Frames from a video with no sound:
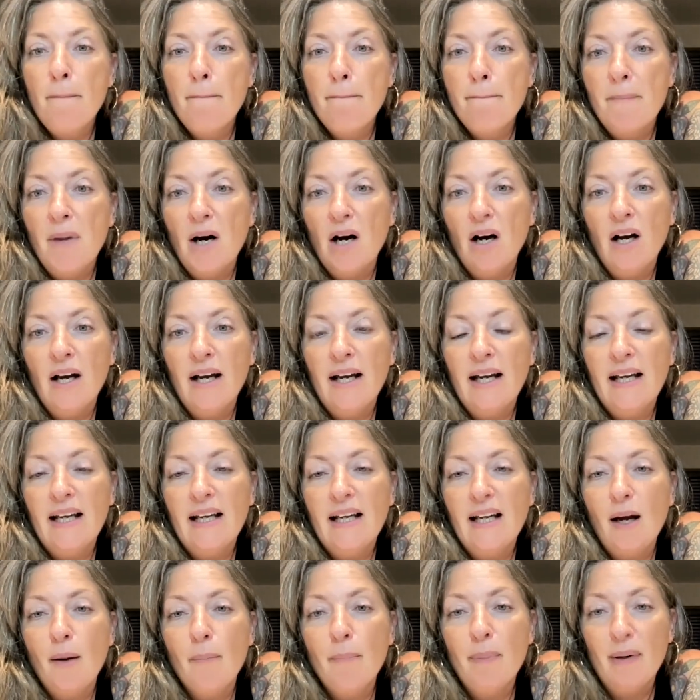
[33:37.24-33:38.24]

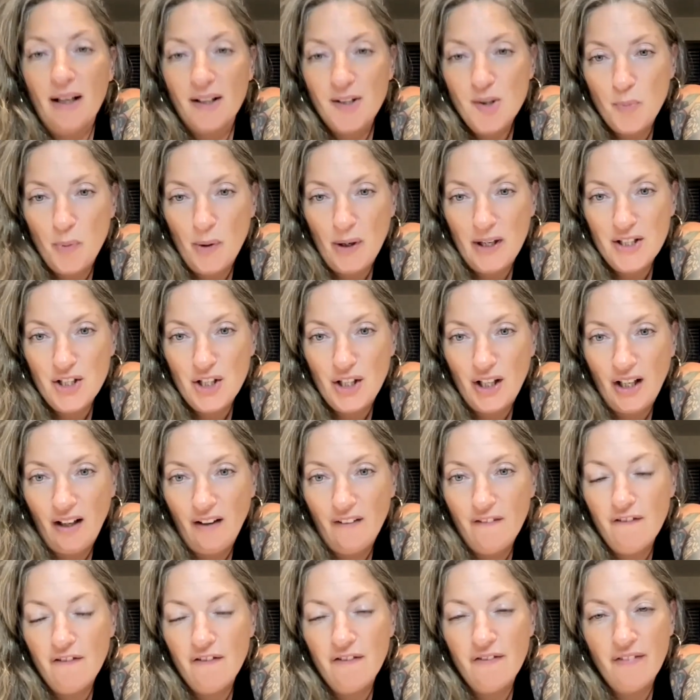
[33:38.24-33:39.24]
my blood
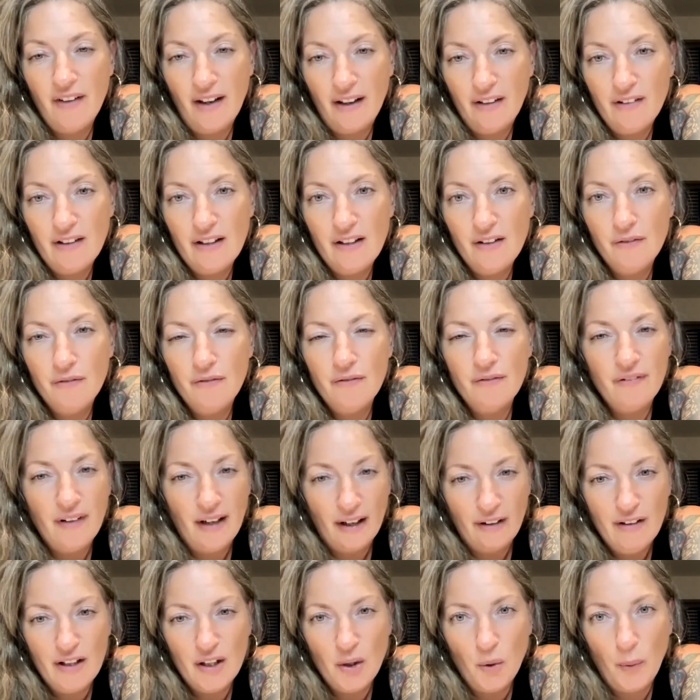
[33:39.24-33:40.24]
pressure very,
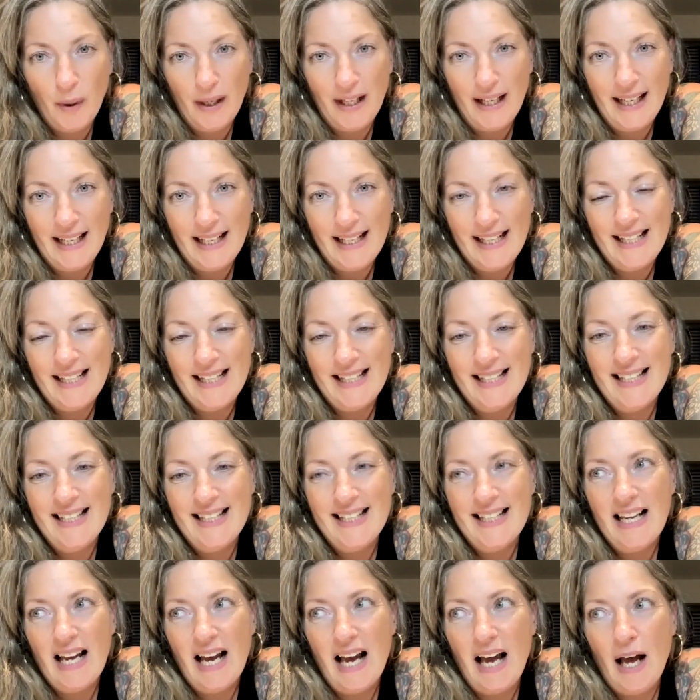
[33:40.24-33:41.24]
very quickly
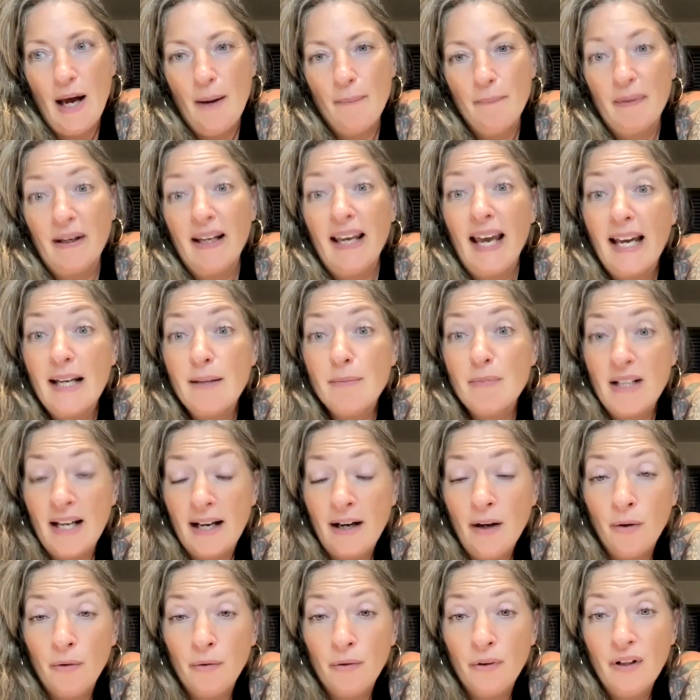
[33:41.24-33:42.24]
came
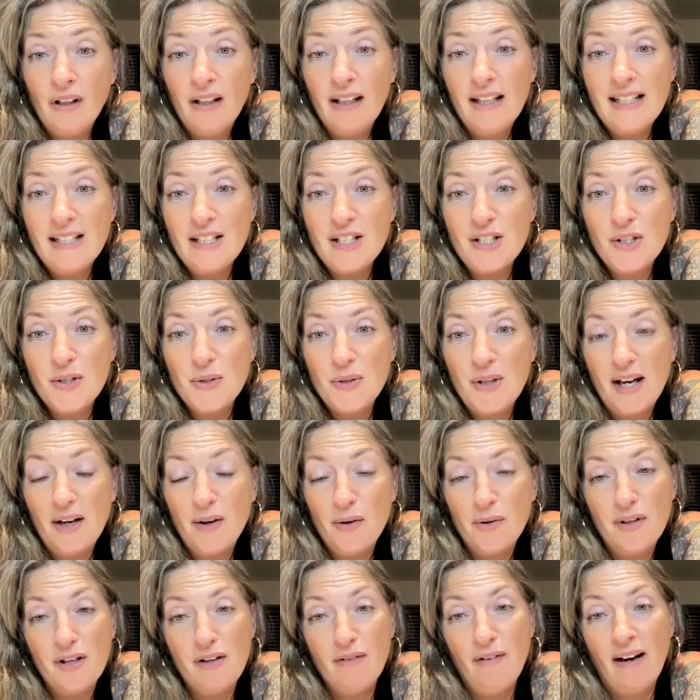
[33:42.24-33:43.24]
down into the
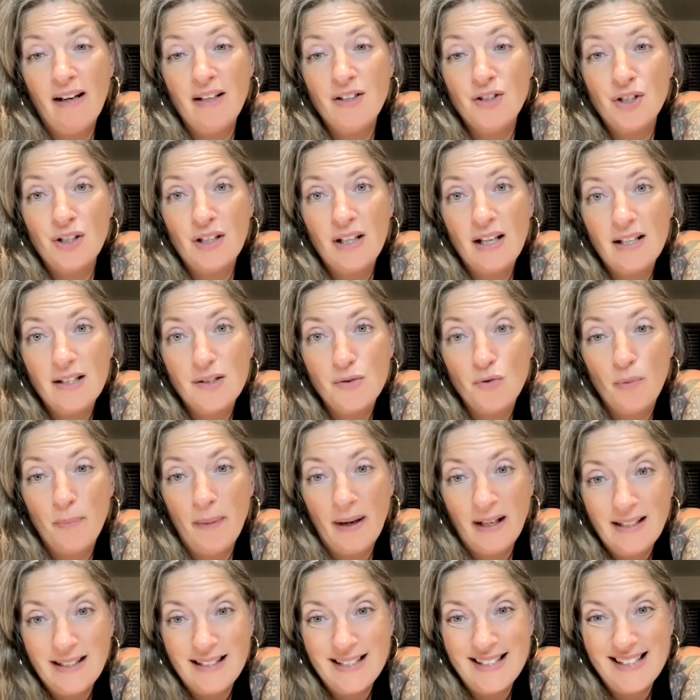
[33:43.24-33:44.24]
healthy range and has
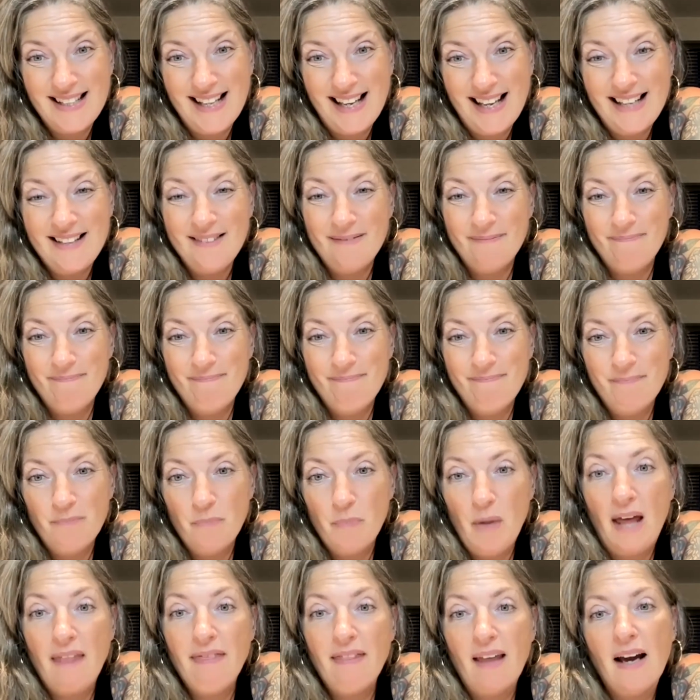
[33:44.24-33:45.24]
remained there.
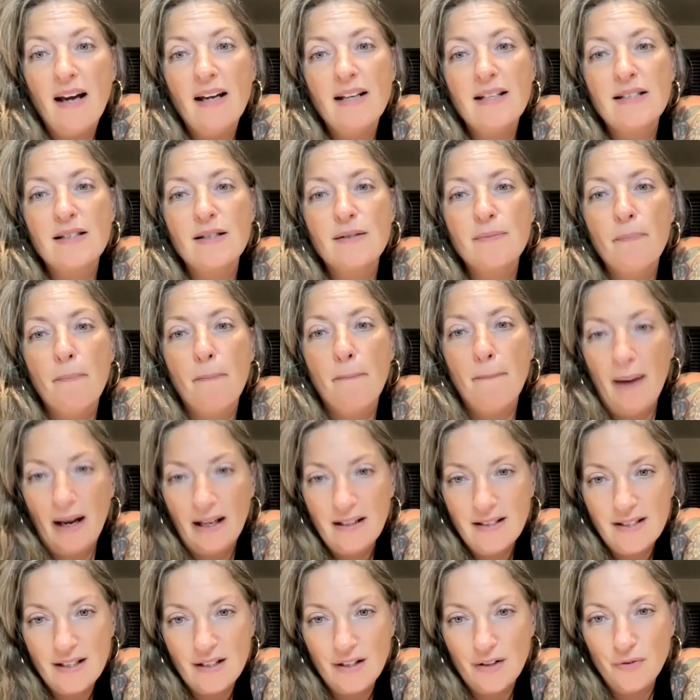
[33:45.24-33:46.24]
And that is
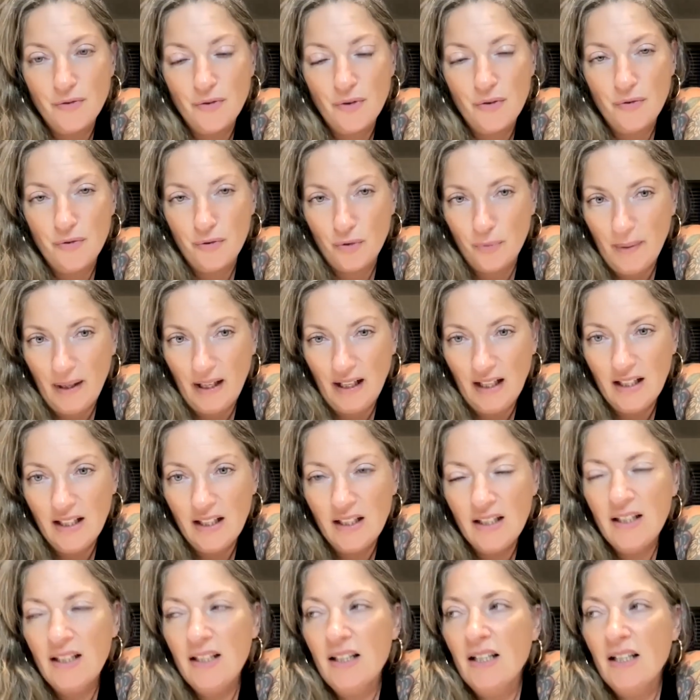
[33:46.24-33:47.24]
massive for me.